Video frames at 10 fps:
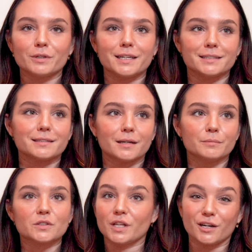gets
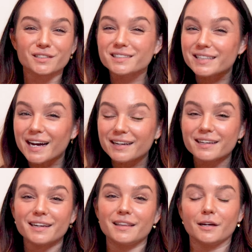them so they aren't
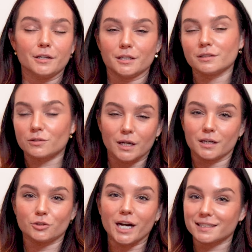staticky, they aren't
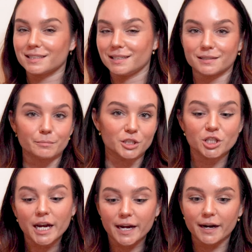attracting as
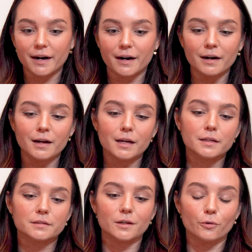much hair.
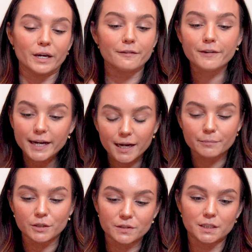So if I
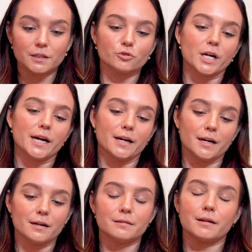am using the
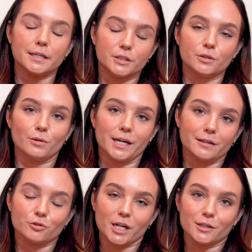dryer, I do like
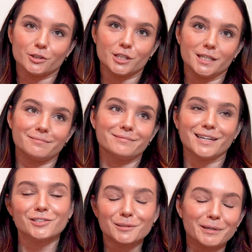a dryer sheet.
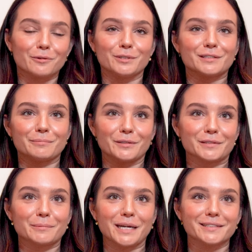I just pick what
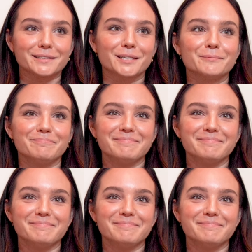smells the best.